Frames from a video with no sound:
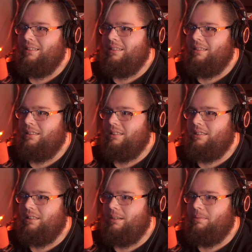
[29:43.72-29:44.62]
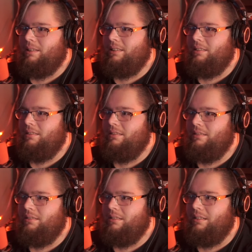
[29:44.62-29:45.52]
Kidding. Did you get a picture?
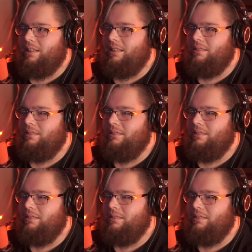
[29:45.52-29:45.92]
Okay. No.